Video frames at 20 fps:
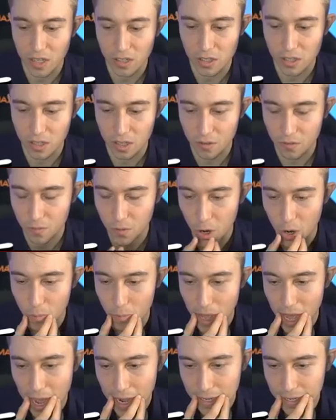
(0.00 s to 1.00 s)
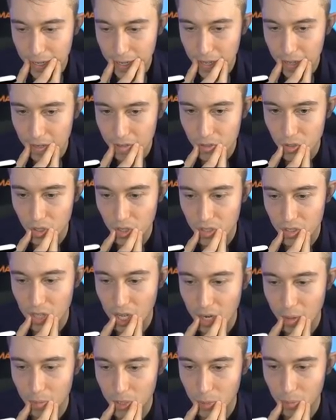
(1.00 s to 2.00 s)
Skeleton in the far back so that he's
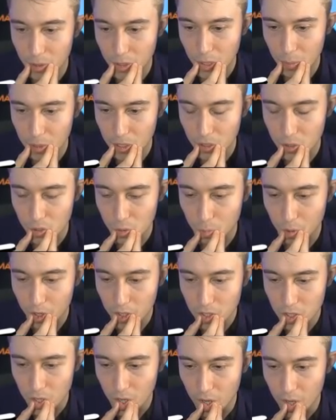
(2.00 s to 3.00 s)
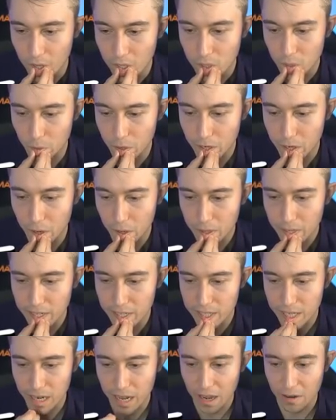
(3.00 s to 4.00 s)
not able to build up a huge push. So we know that
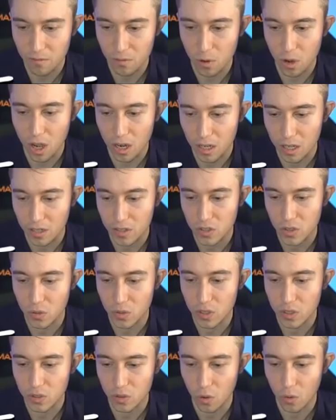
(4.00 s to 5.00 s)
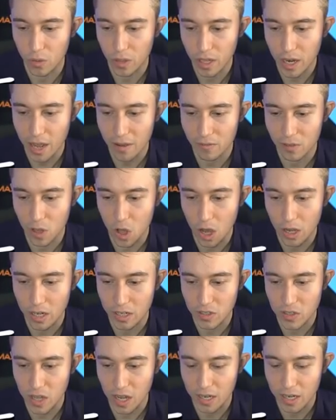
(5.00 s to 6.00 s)
he's going to have Rocket, so he's only going to have Log
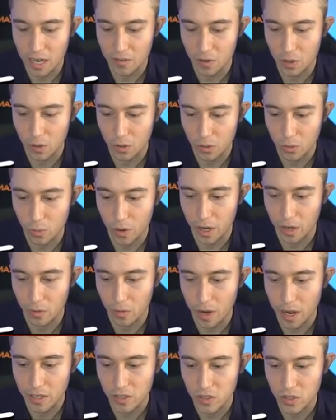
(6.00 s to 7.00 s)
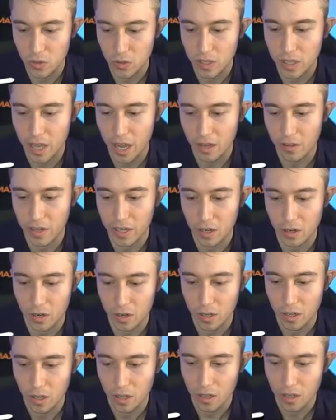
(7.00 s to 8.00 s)
and he's not going to have Earthquake, right? So he can't, like,
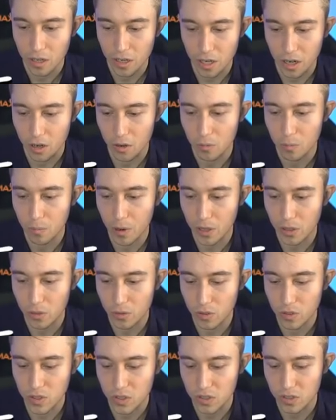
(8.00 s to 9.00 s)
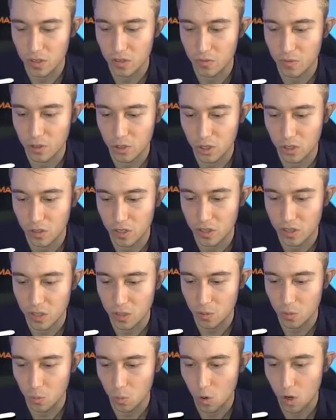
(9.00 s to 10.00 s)
you know, break through this as efficiently as
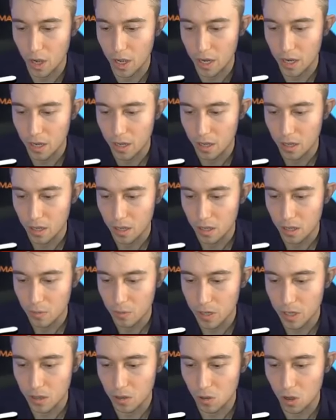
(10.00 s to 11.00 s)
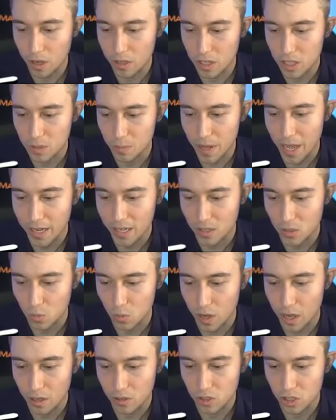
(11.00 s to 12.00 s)
he would want. We can log this back as
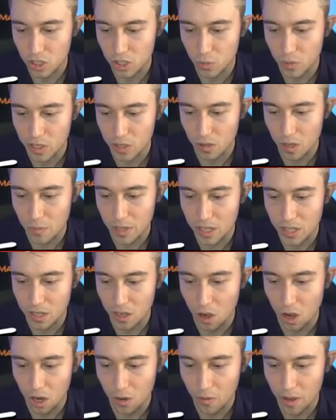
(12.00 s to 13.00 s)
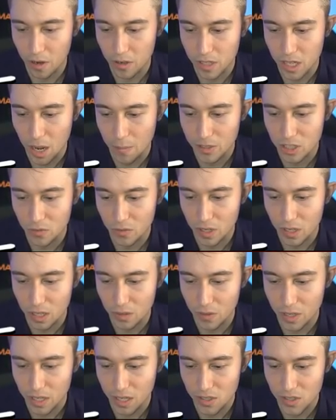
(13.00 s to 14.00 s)
well, just so we limit the Hog Rider damage if it
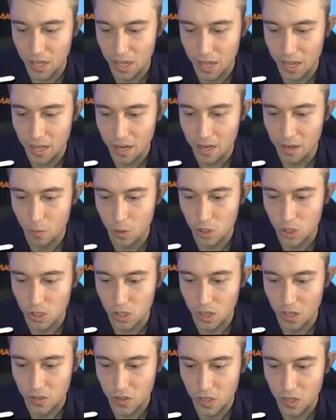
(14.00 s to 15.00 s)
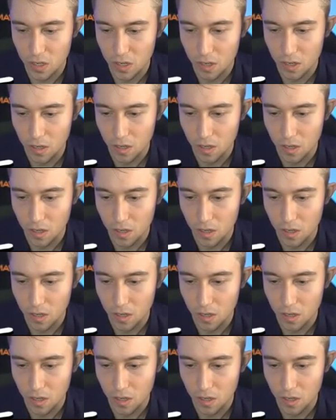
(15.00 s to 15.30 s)
even gets a hit, which it doesn't.